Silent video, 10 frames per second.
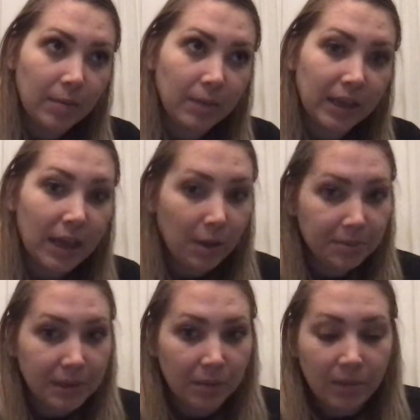like help
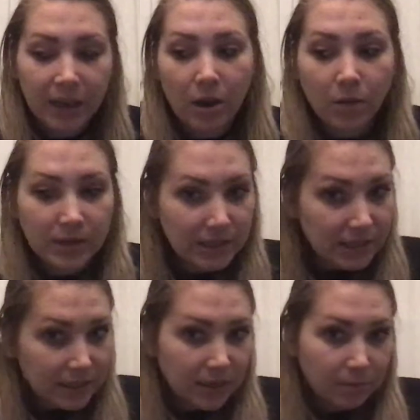them, like, oh, is
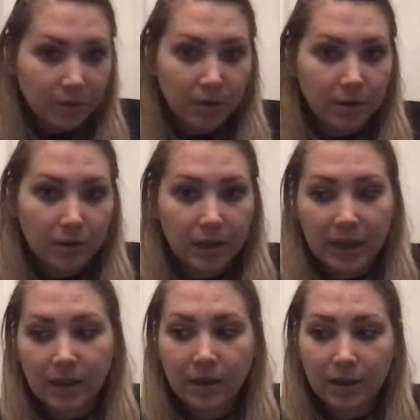this number
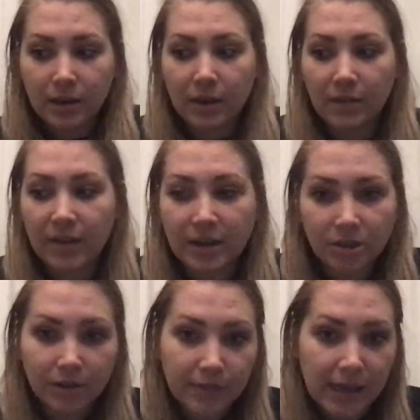like a
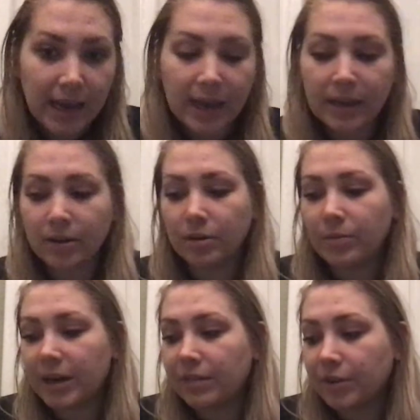factor of that or
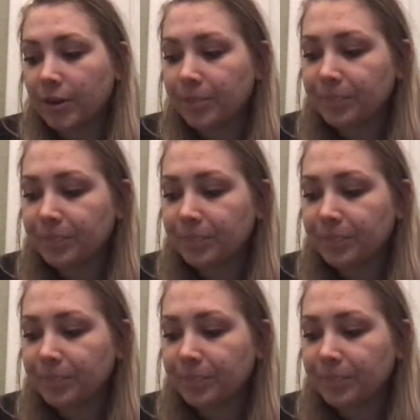whatever.